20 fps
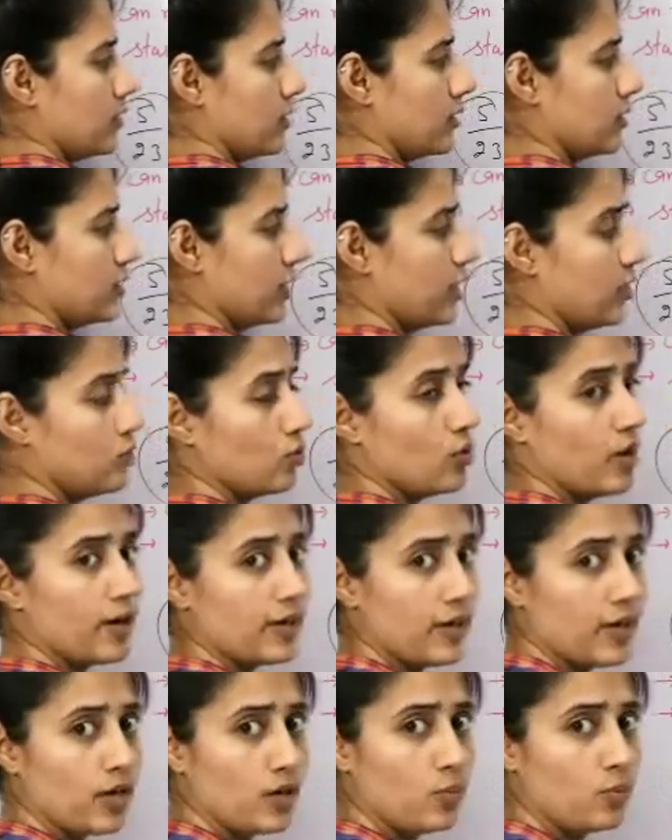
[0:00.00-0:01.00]
the schedule
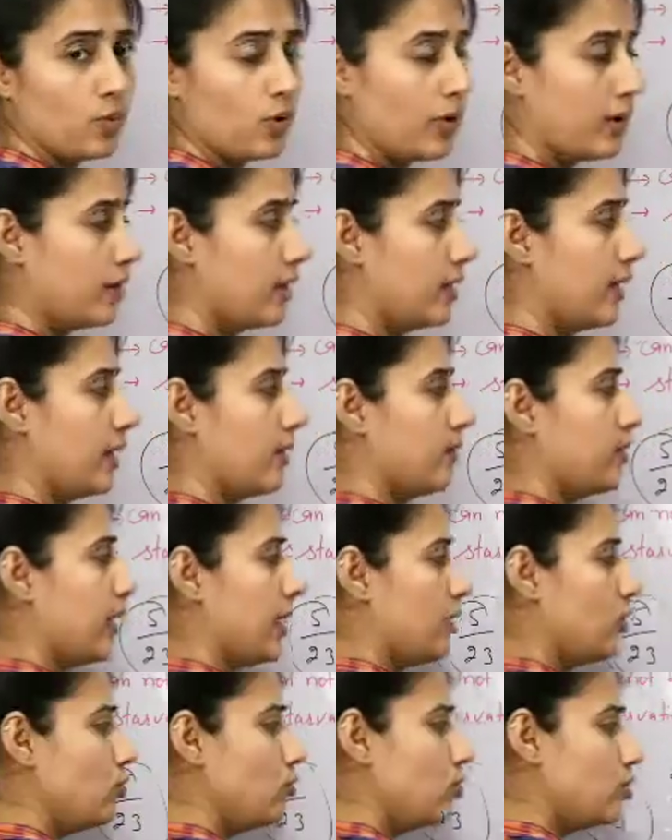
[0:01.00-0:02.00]
at any point, and
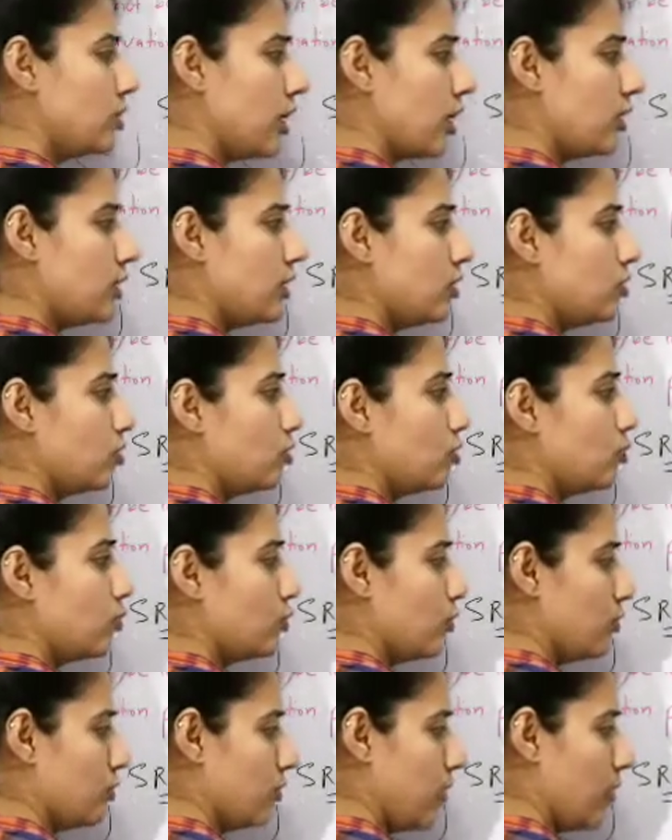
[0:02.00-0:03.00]
then you check the
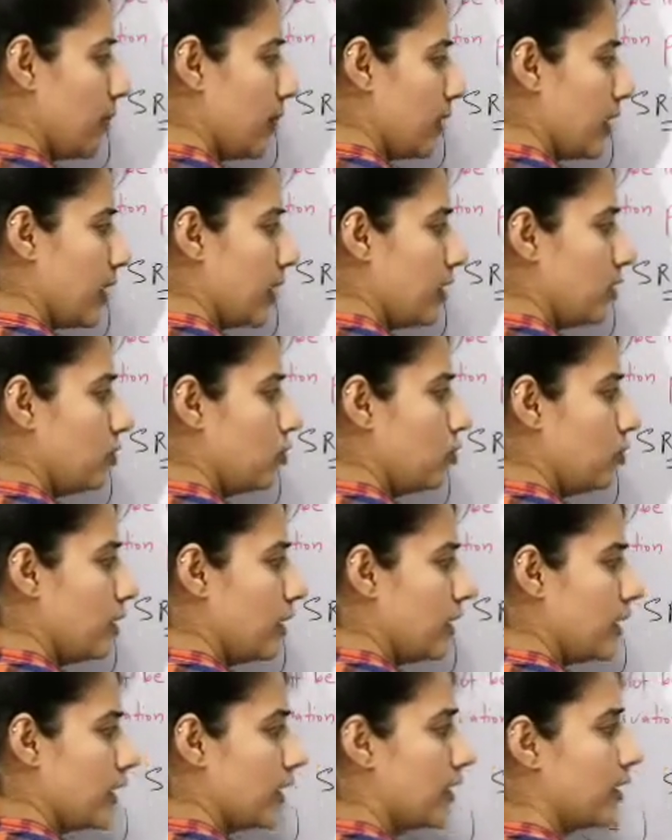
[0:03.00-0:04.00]
throughput from here to
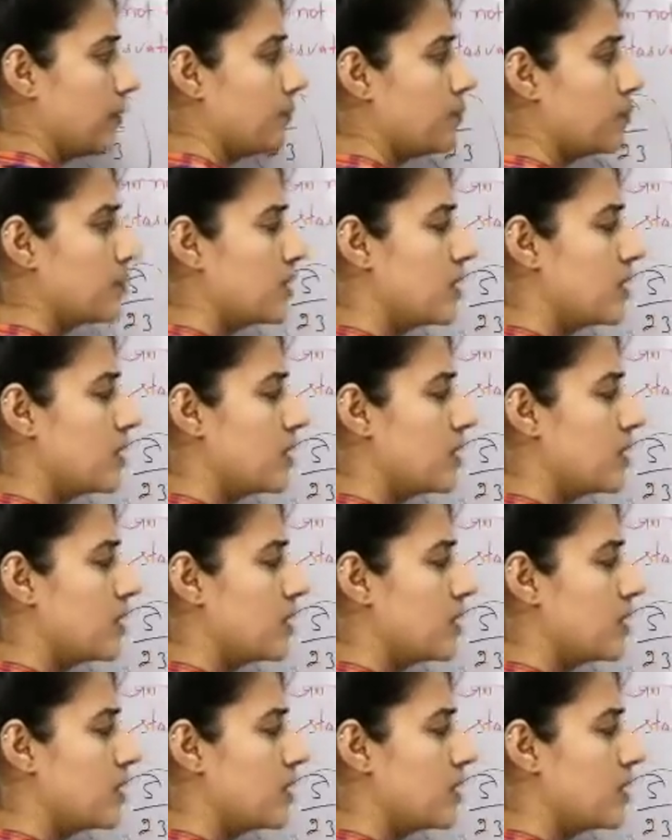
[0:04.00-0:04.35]
here,